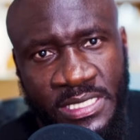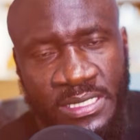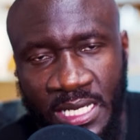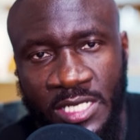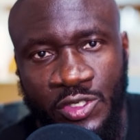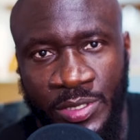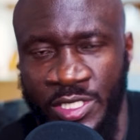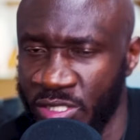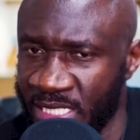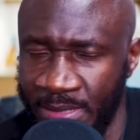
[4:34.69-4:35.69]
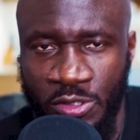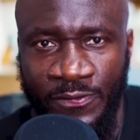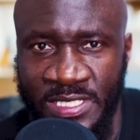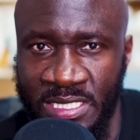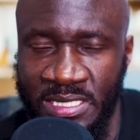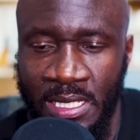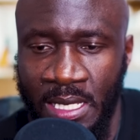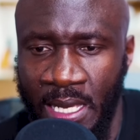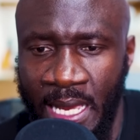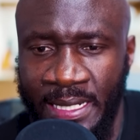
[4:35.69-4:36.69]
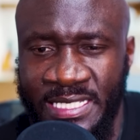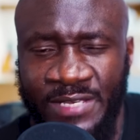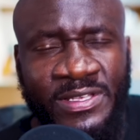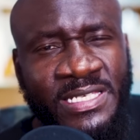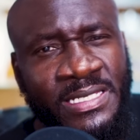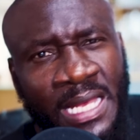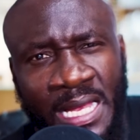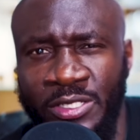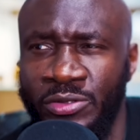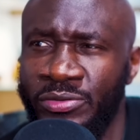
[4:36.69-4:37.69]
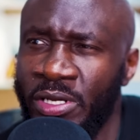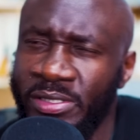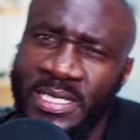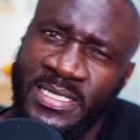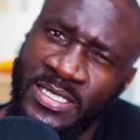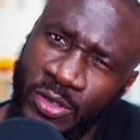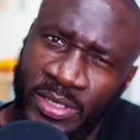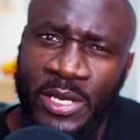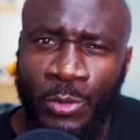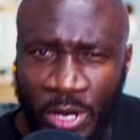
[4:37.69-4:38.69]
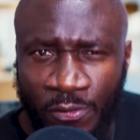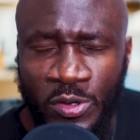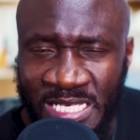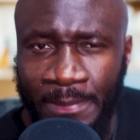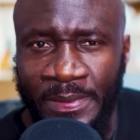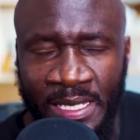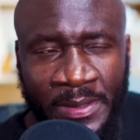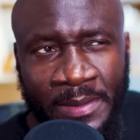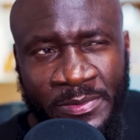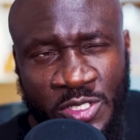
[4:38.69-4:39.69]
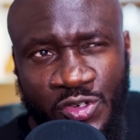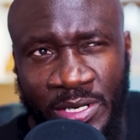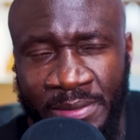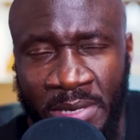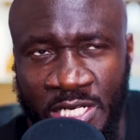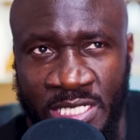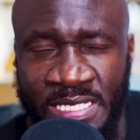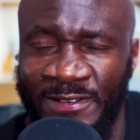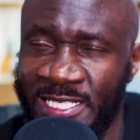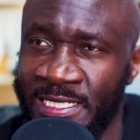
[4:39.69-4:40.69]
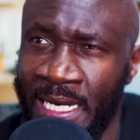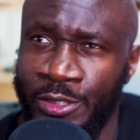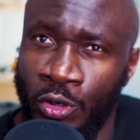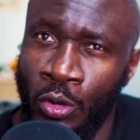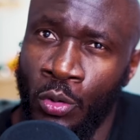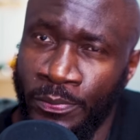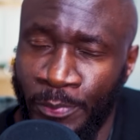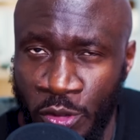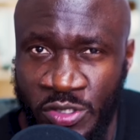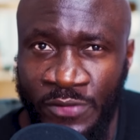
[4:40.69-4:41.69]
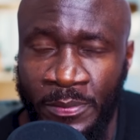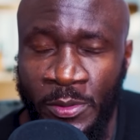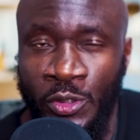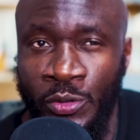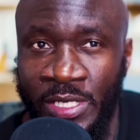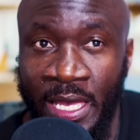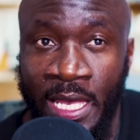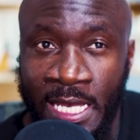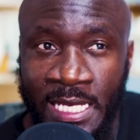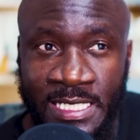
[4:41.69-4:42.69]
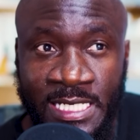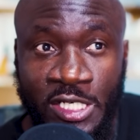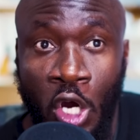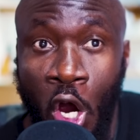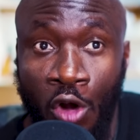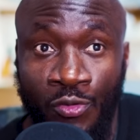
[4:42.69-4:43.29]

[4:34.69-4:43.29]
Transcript: in the country. He just came to visit. And at 79, you're not necessarily aware of what's happening. I mean, I'm just trying to imagine a 79-year-old person from the UK sees car